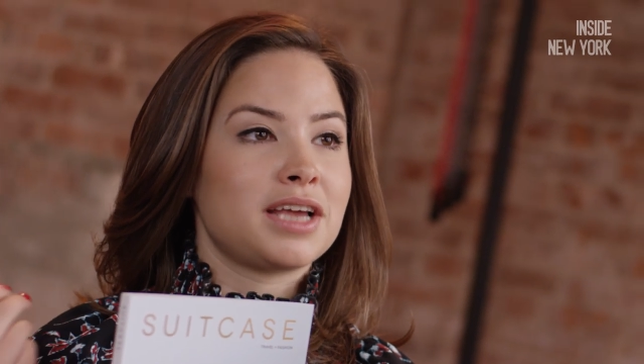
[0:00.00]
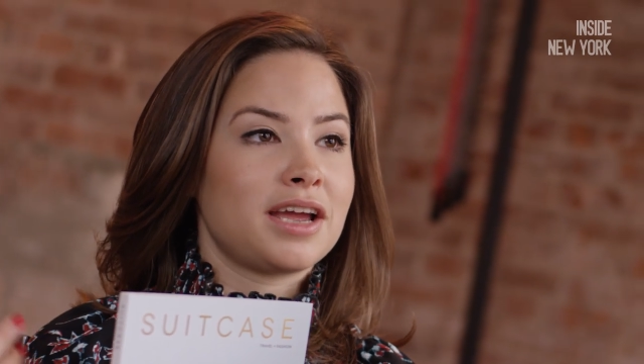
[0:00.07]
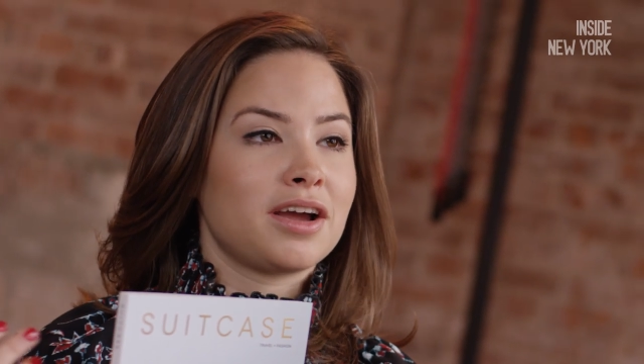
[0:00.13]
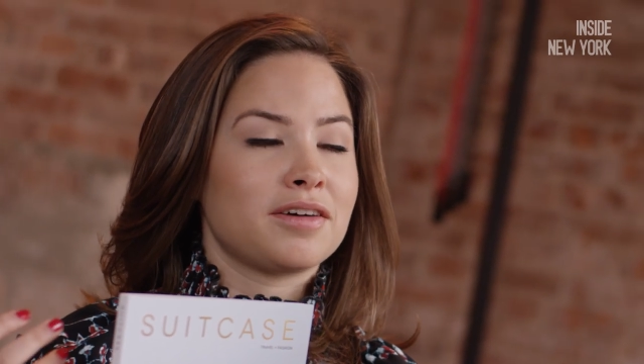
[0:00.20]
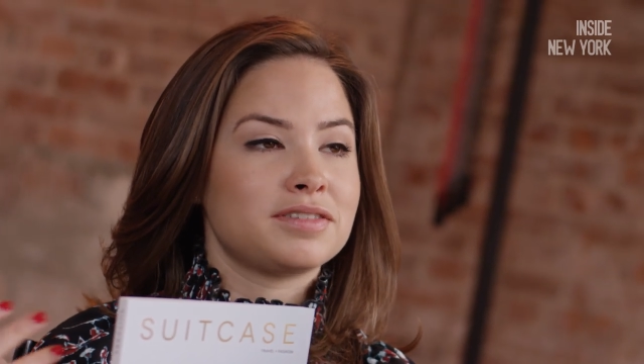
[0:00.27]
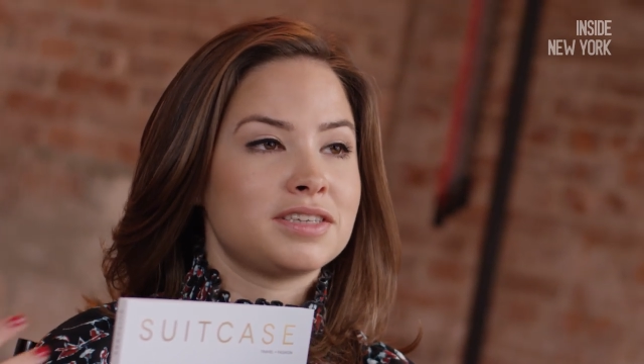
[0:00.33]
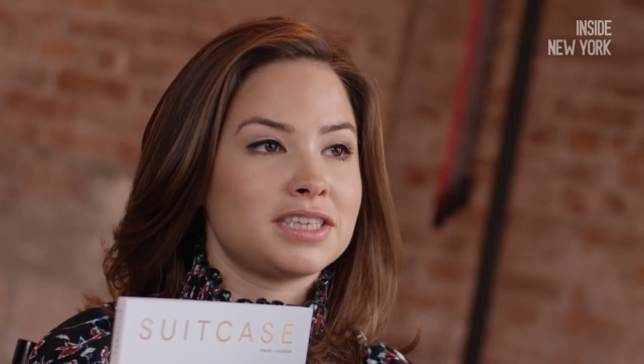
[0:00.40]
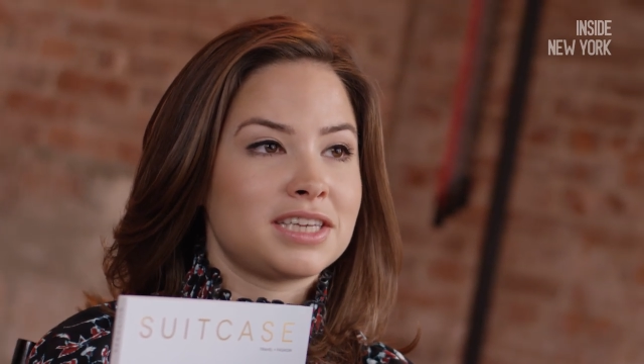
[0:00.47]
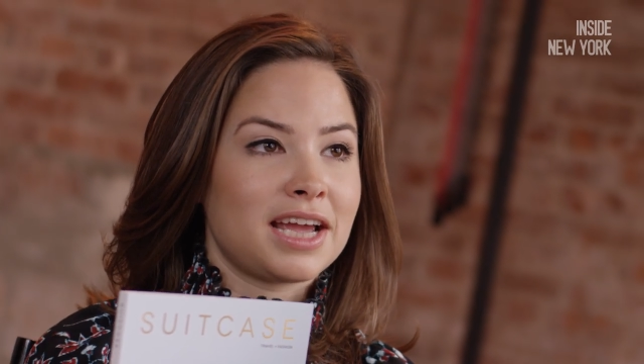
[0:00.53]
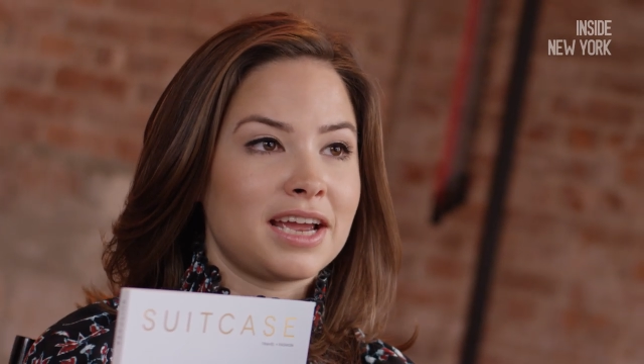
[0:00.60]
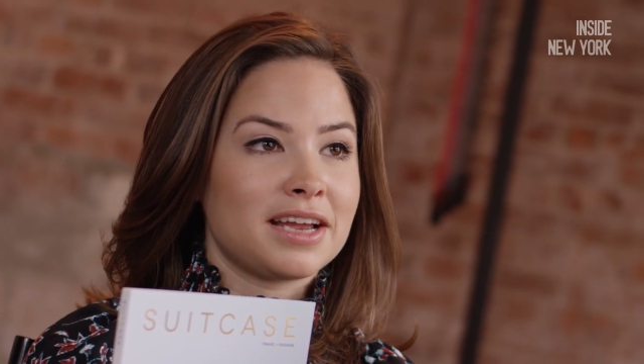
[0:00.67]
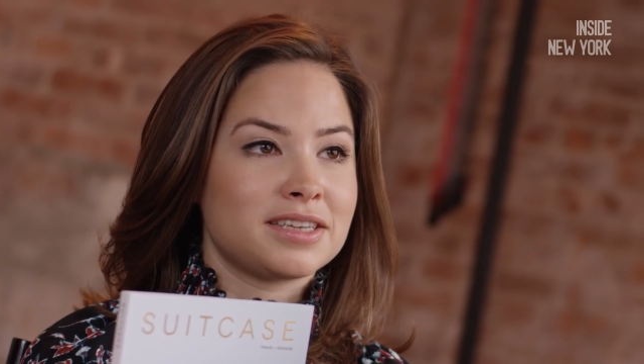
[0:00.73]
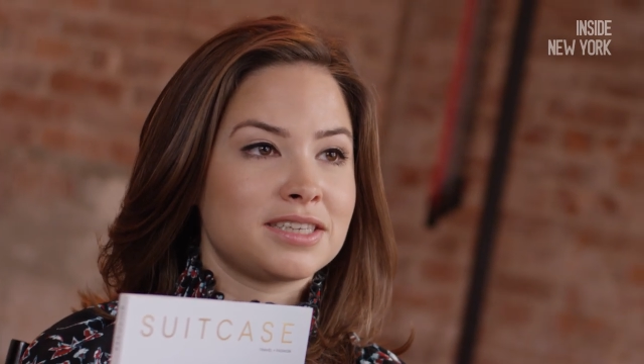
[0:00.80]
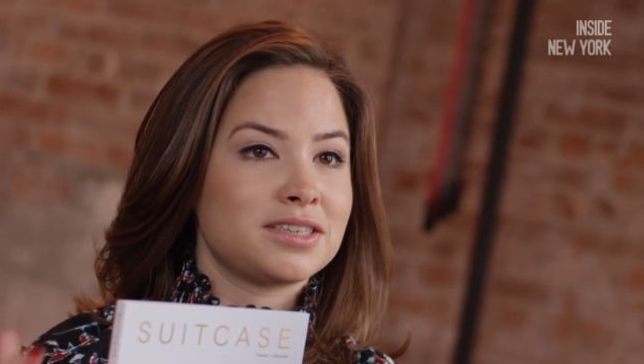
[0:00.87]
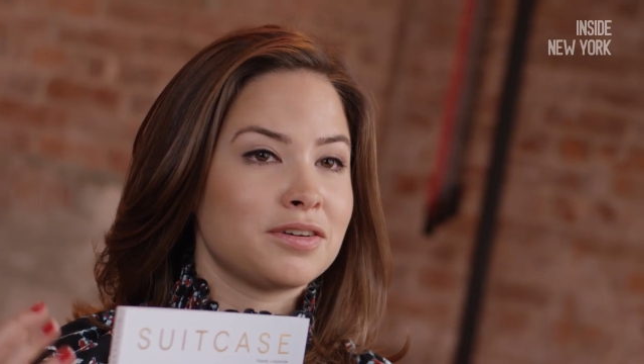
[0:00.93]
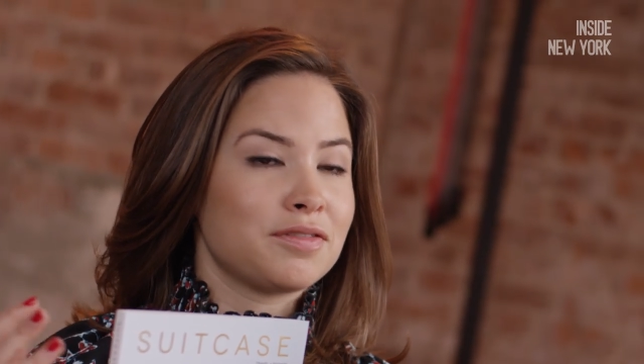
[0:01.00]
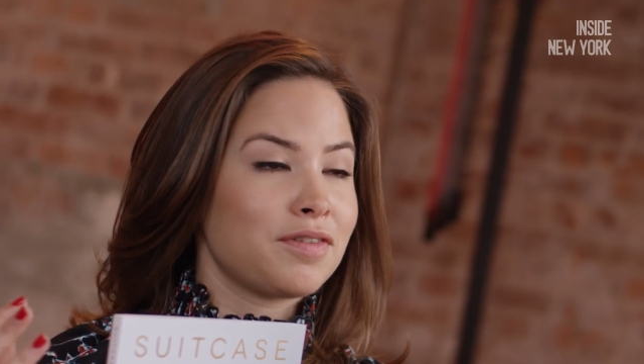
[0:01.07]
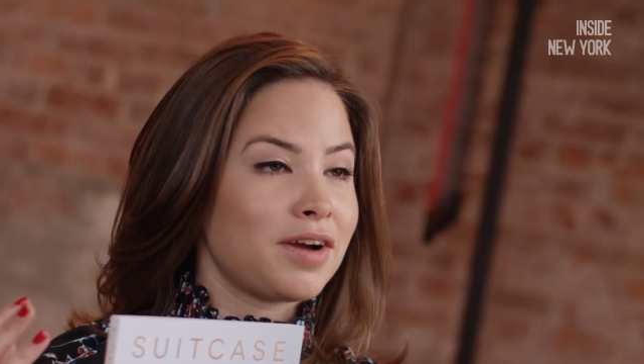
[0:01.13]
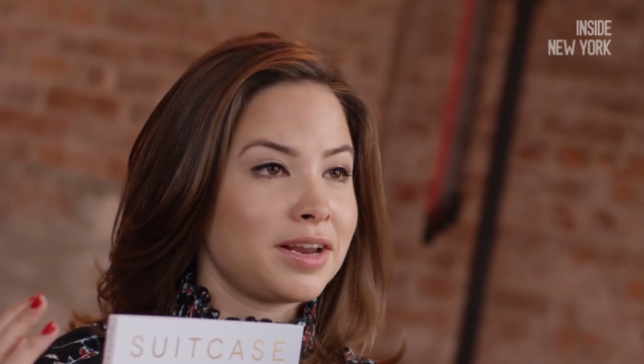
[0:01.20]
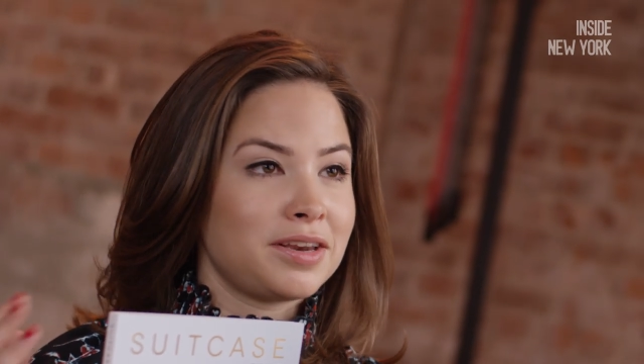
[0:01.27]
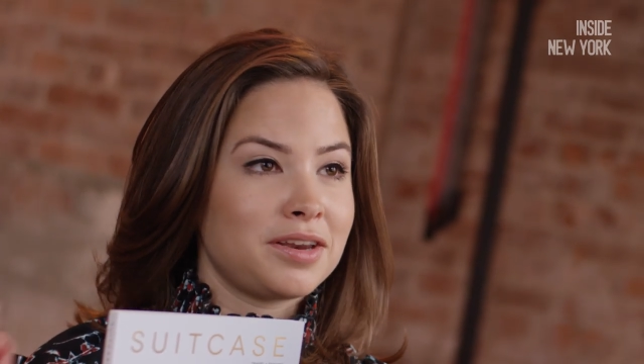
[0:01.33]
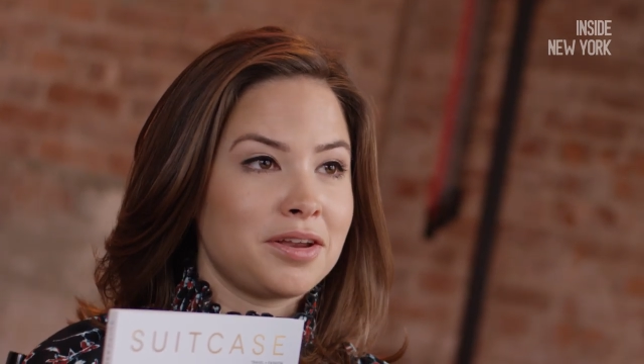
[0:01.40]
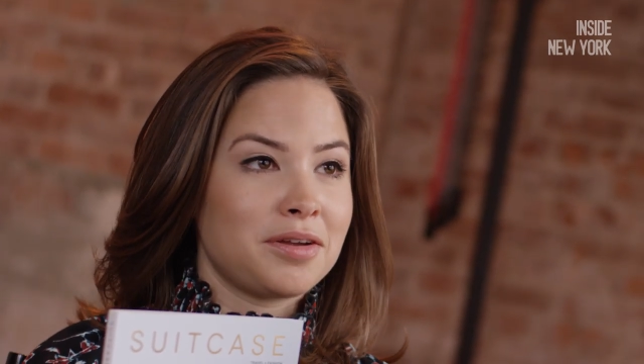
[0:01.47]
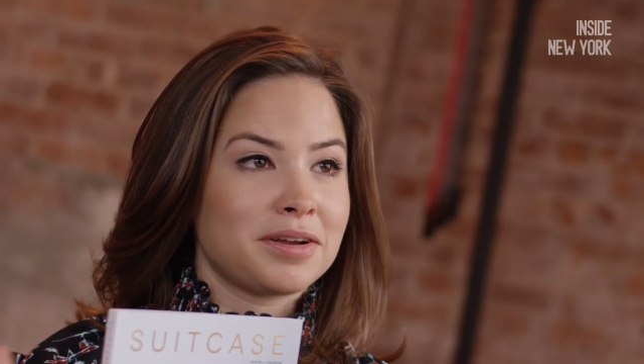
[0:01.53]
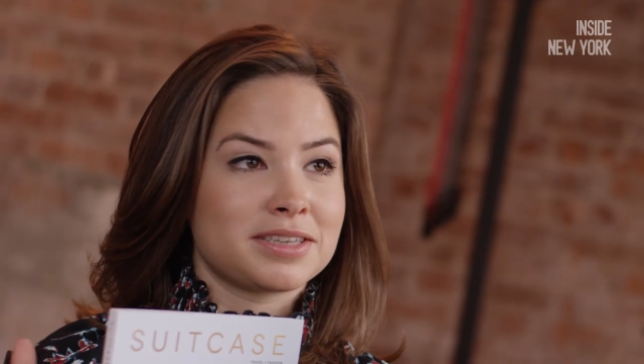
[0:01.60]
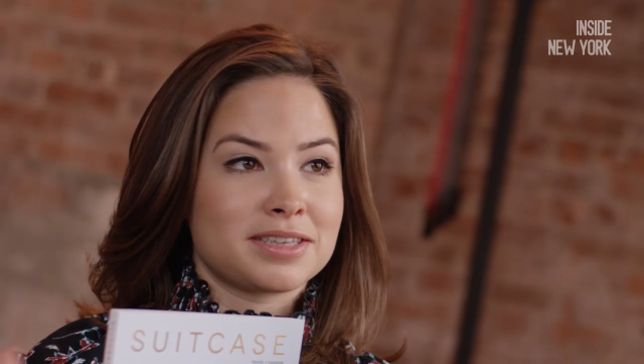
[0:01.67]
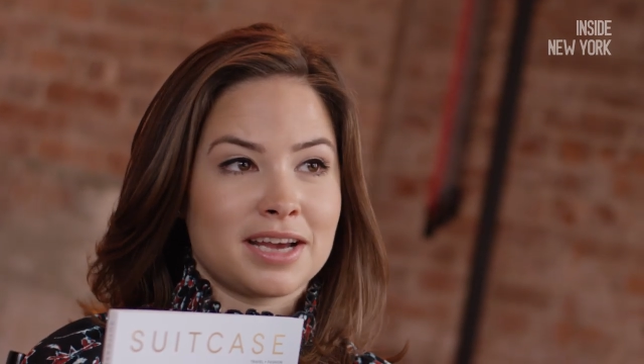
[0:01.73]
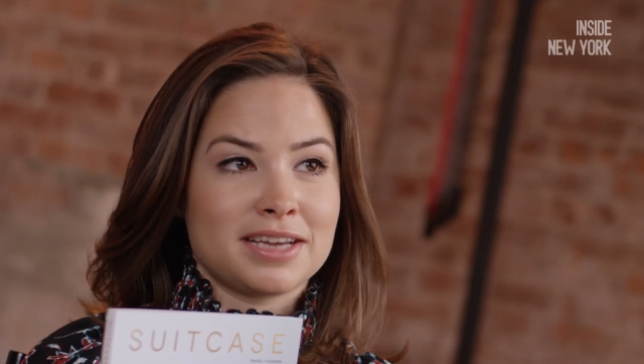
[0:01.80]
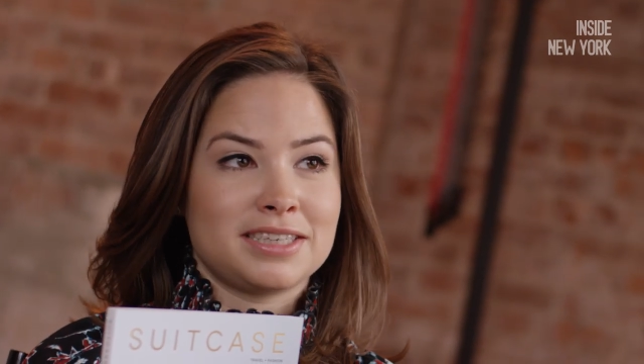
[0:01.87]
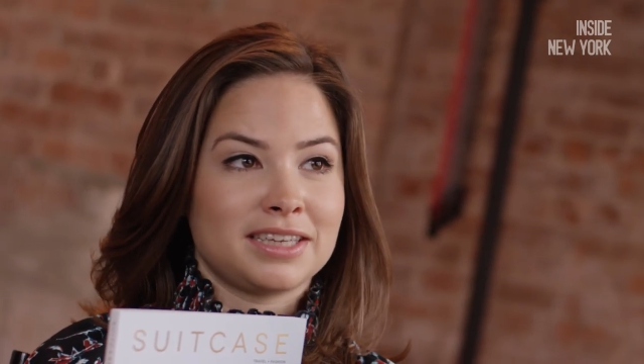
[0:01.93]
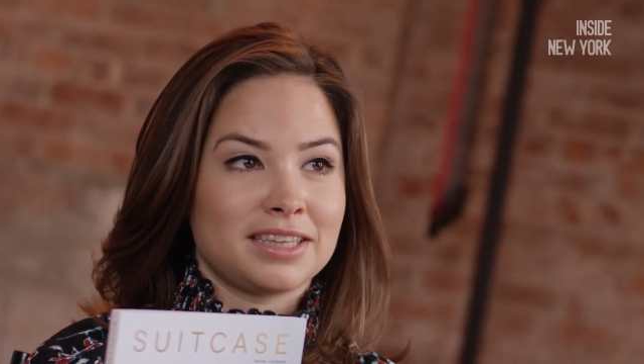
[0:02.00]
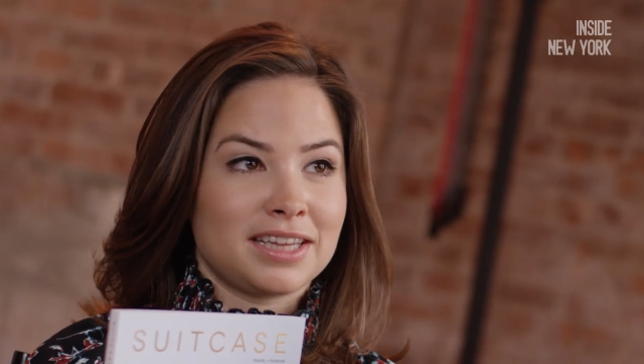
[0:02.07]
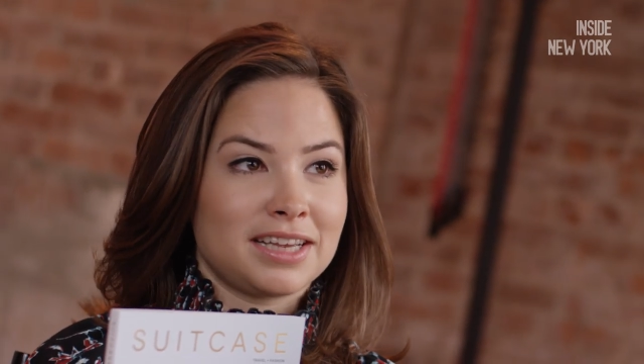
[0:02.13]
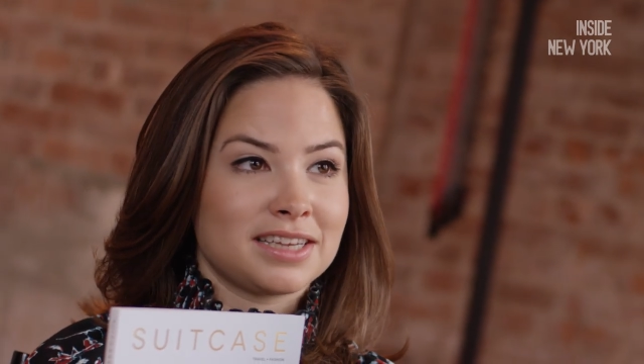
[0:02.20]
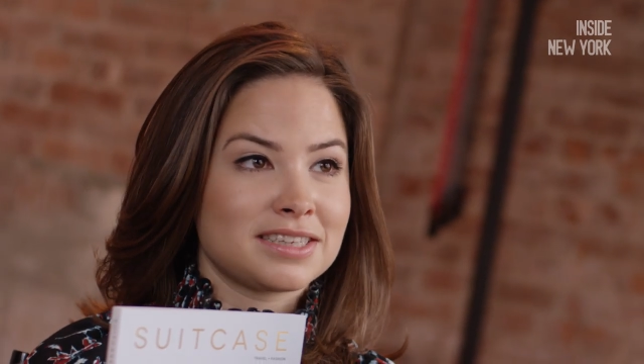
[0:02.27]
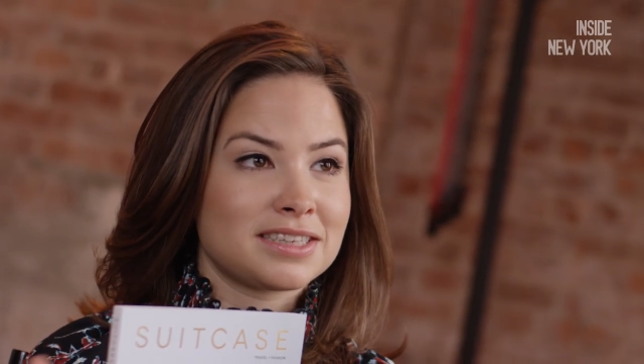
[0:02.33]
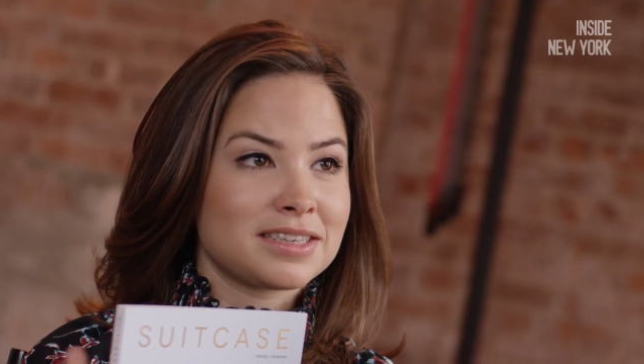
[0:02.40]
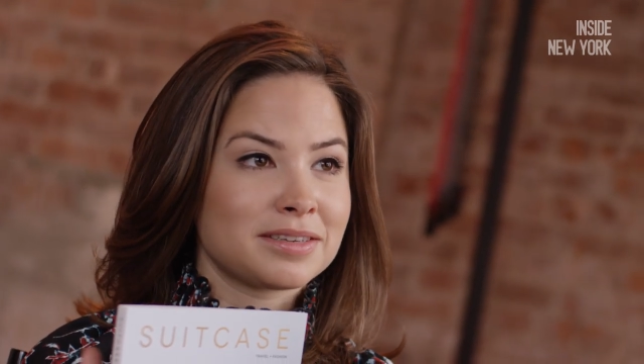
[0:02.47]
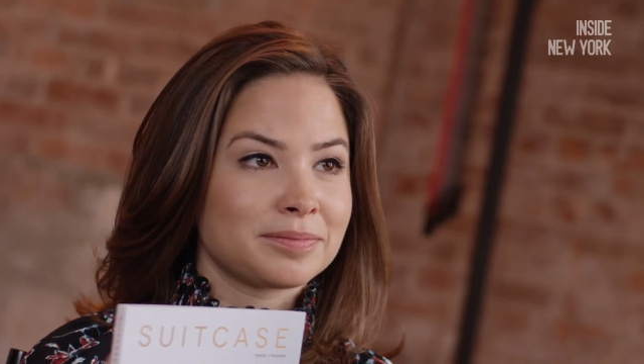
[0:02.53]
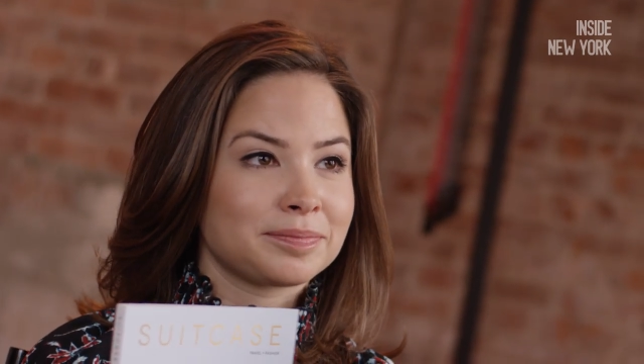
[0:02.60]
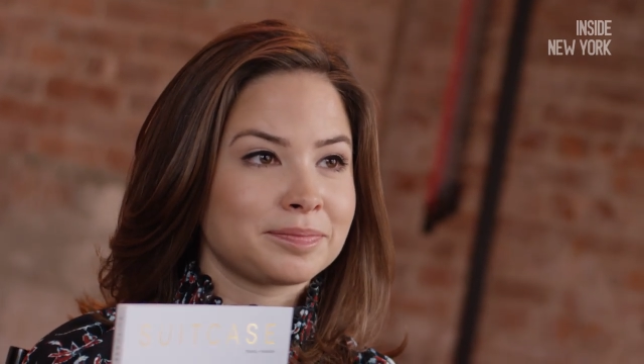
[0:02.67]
day after day and still find new exciting things.